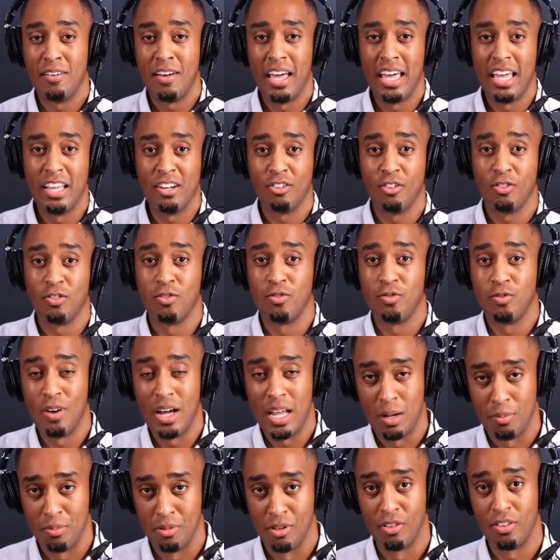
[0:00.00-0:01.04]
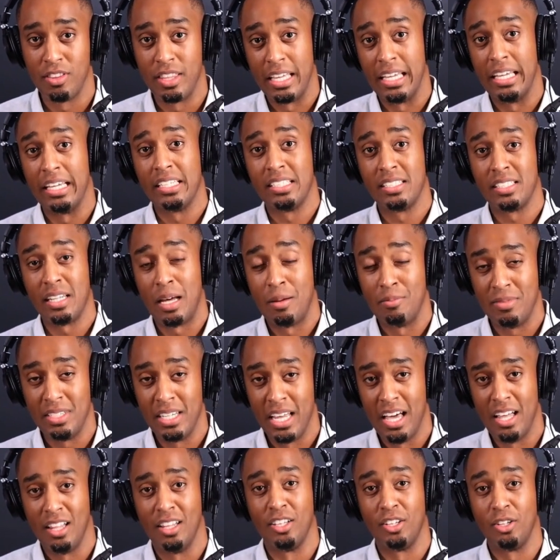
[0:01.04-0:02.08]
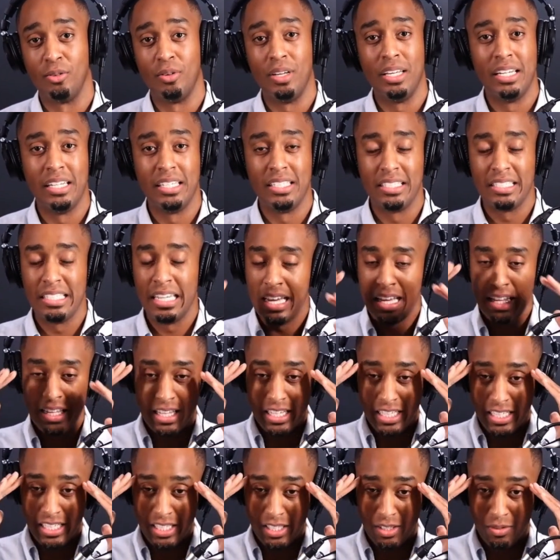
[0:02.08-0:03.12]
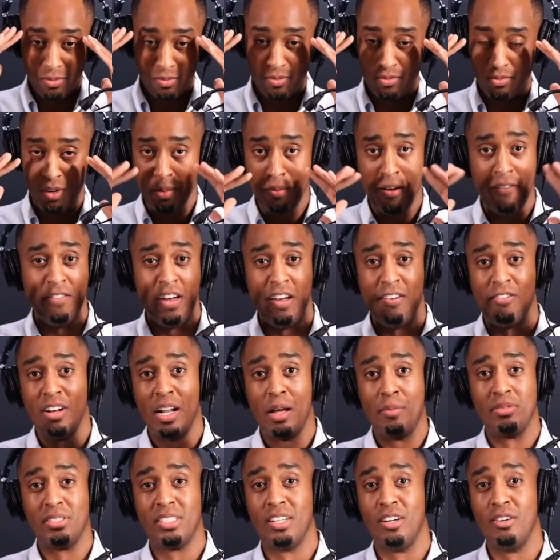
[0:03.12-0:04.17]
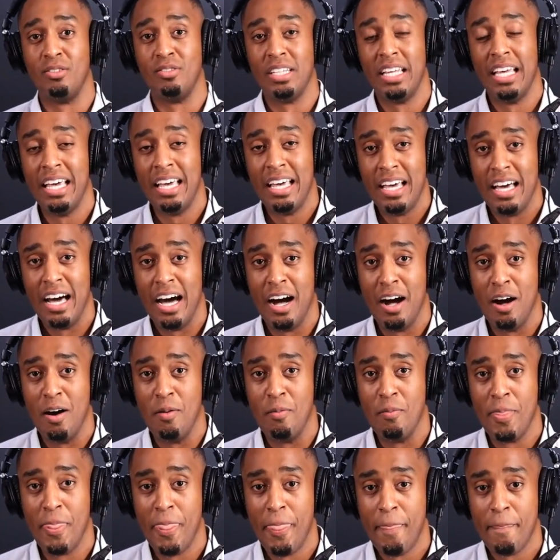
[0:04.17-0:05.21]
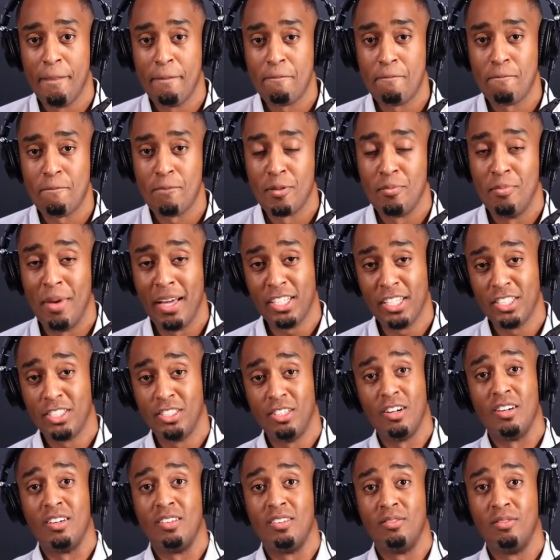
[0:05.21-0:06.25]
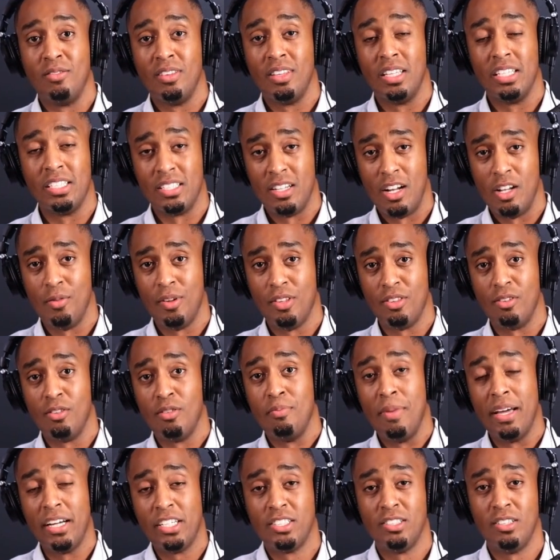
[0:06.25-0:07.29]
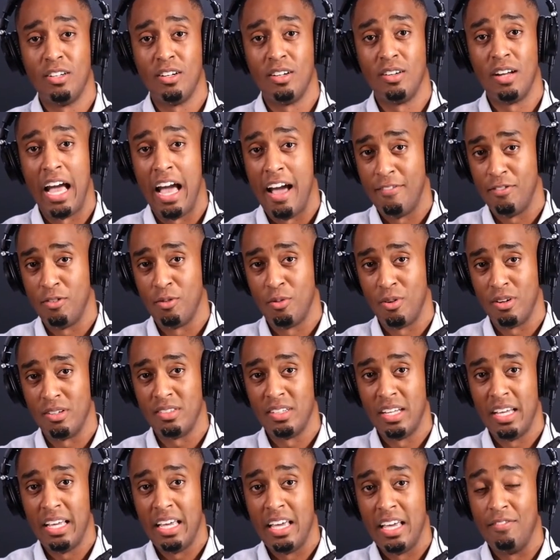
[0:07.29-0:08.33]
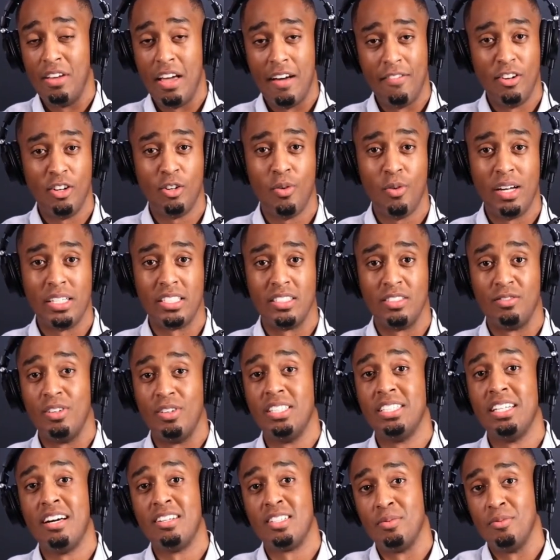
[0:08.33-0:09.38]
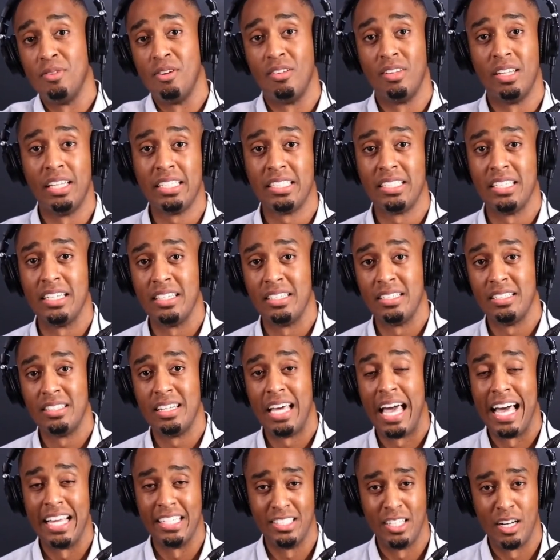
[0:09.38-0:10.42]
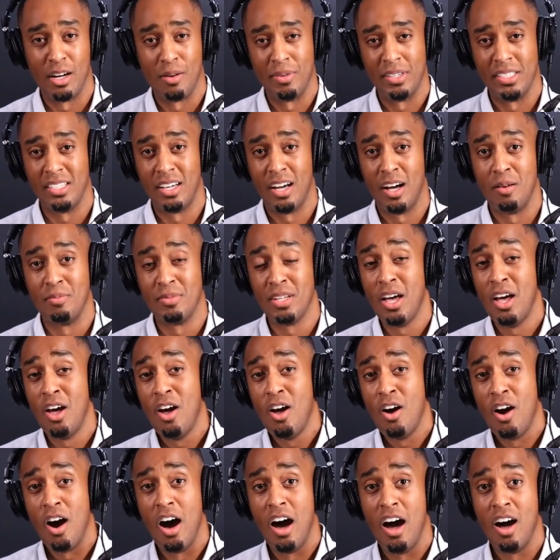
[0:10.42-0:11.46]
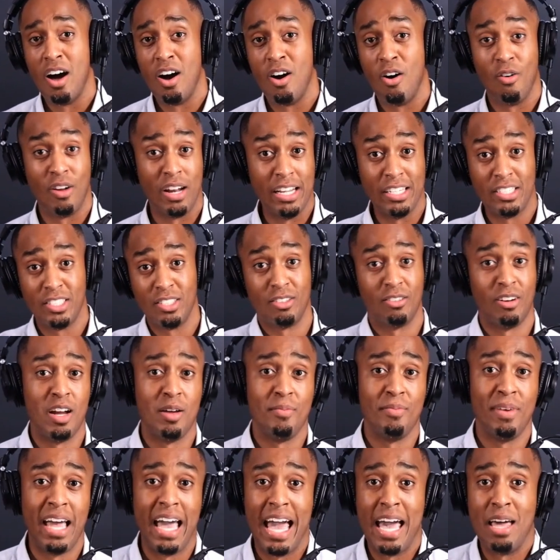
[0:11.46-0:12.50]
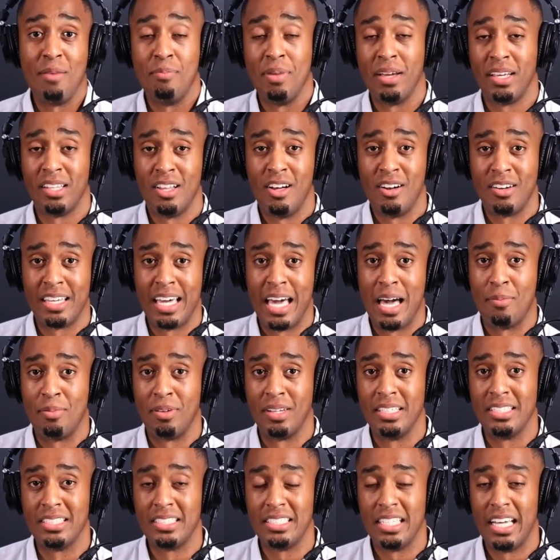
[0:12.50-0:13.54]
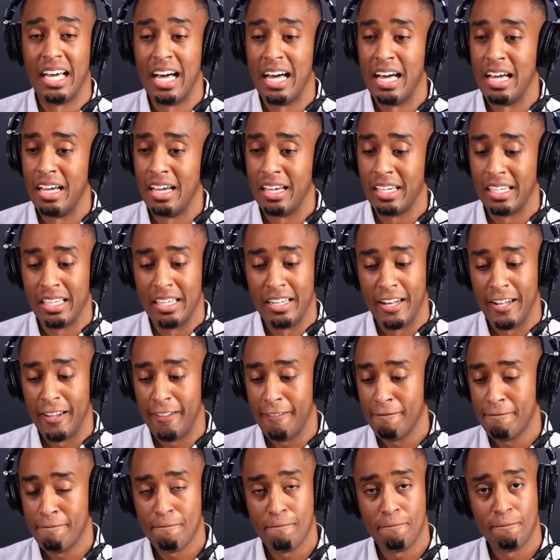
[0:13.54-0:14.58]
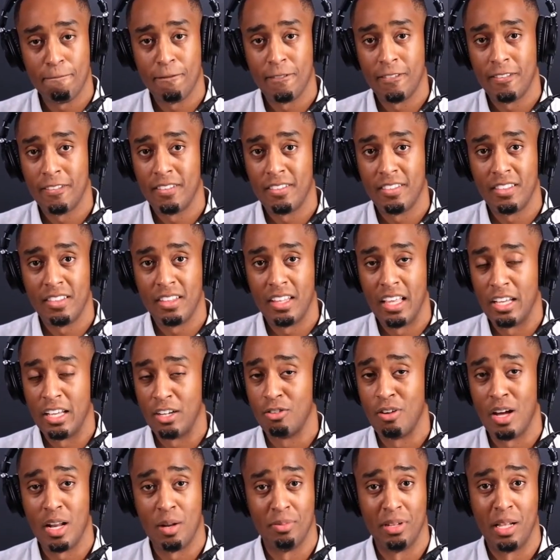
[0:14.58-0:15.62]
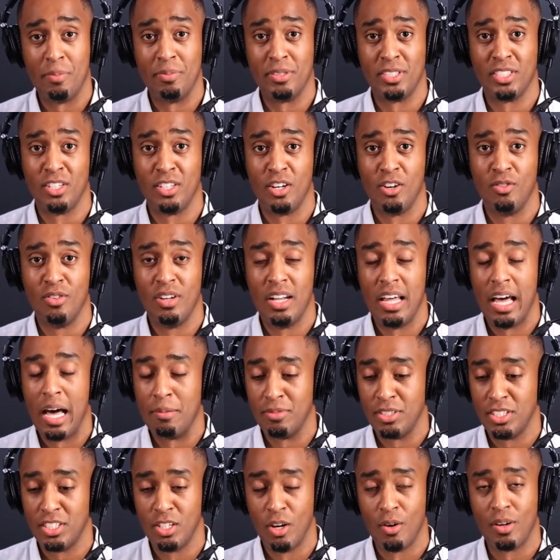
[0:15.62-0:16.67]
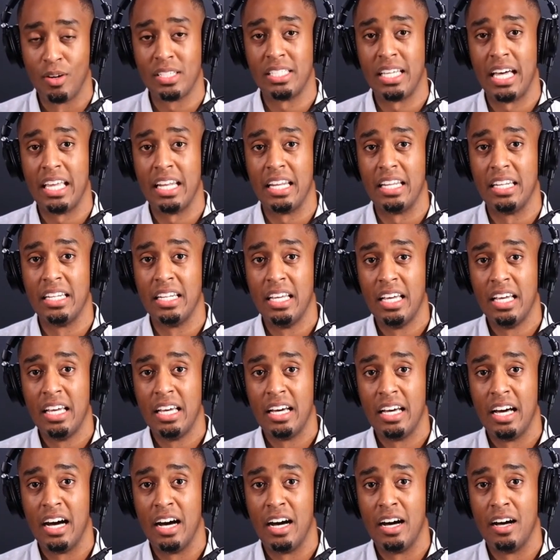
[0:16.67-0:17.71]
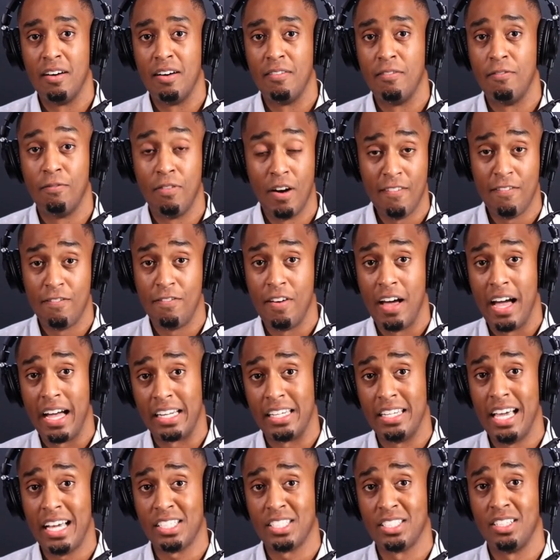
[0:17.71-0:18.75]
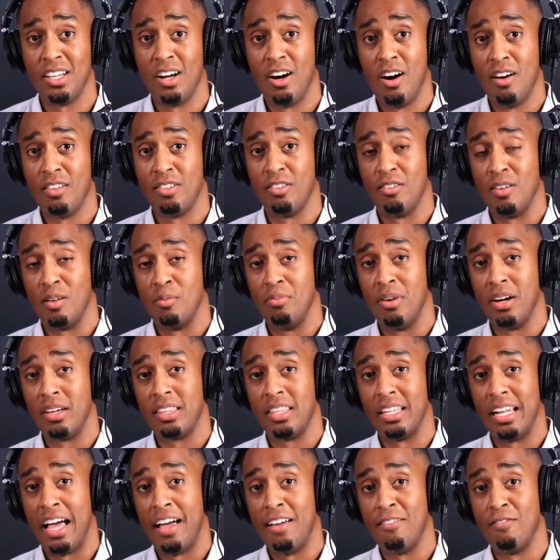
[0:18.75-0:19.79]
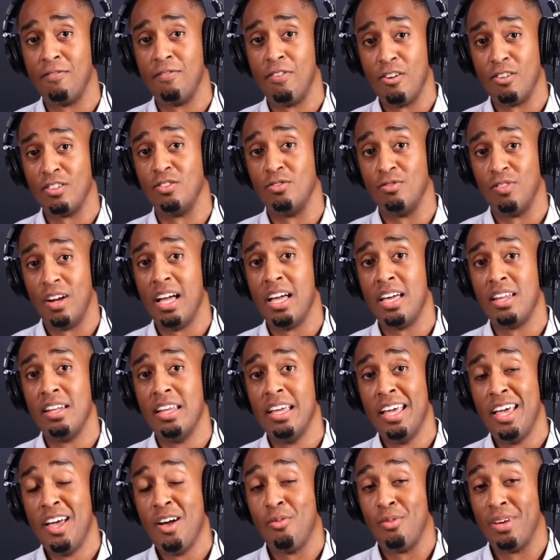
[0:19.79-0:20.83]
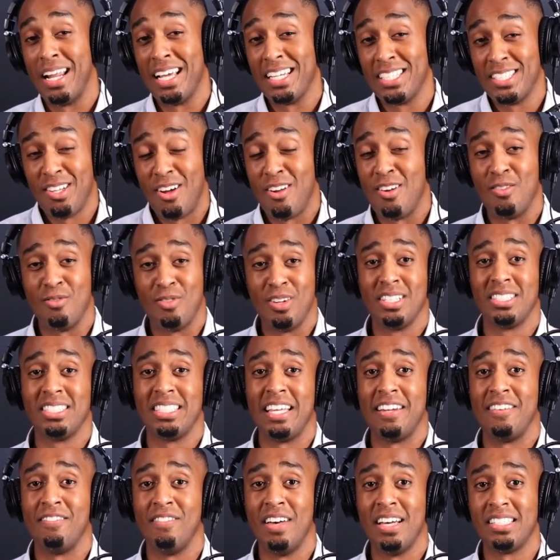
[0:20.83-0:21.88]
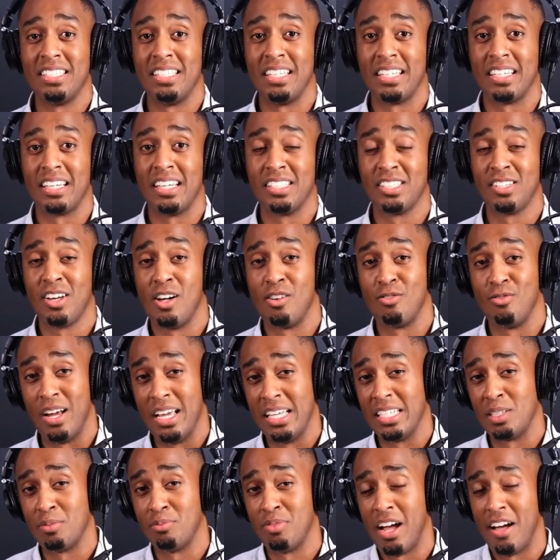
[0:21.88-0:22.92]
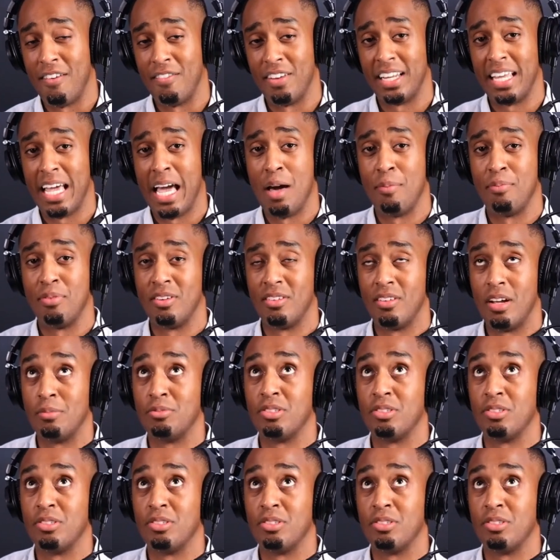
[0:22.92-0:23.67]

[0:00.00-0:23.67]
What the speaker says: Incredible things. I'm telling you, this is one of my favorite episodes. Make sure, listen all the way through. Make sure afterwards, if you have any questions, reach out to me on LinkedIn at Jeremy Toms, on Instagram at Big Law Capitalist. Again, incredible episode. I'm so excited. Fun fact, he actually authored a book that I first read when I started real estate investing. It's called Raising Private Capital.